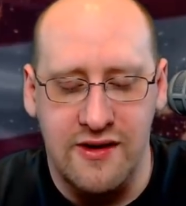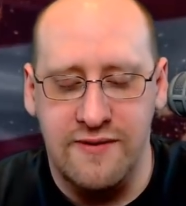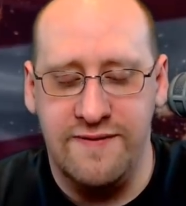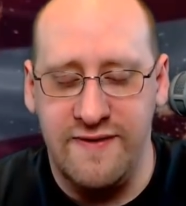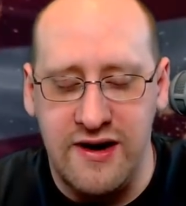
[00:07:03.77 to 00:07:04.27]

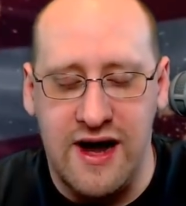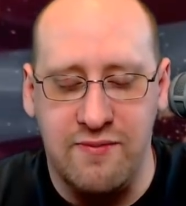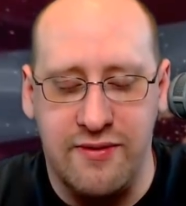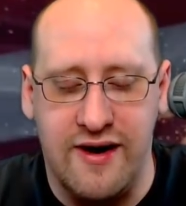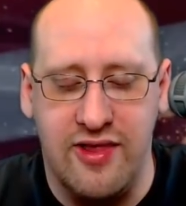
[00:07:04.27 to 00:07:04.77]
fifty-nine
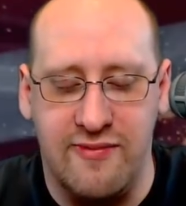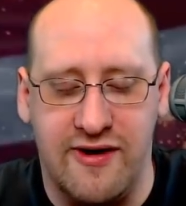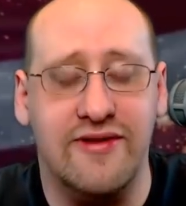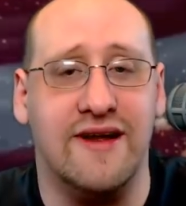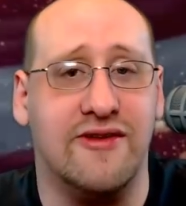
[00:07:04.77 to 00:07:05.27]
percent of the
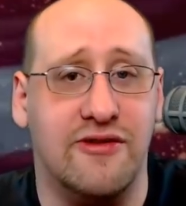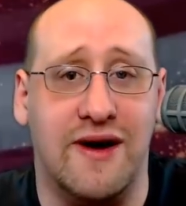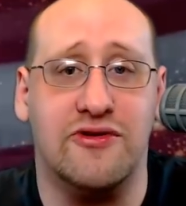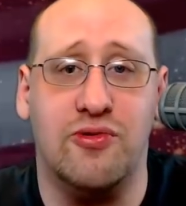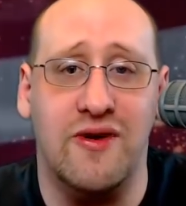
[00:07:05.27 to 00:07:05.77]
votes. That's
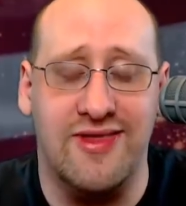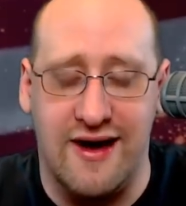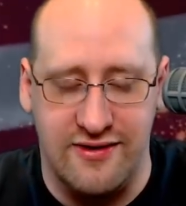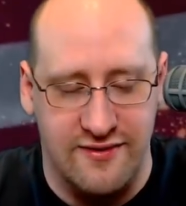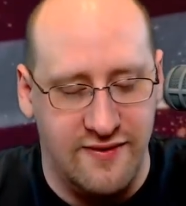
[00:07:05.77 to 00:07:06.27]
about twenty
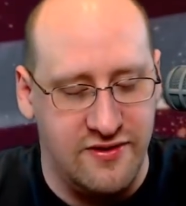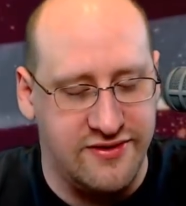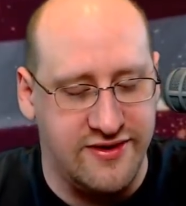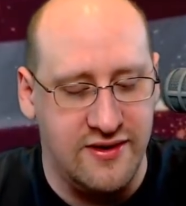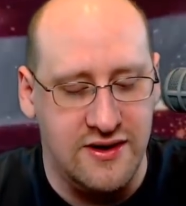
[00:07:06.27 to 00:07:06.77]
thousand
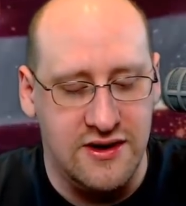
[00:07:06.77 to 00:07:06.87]
votes.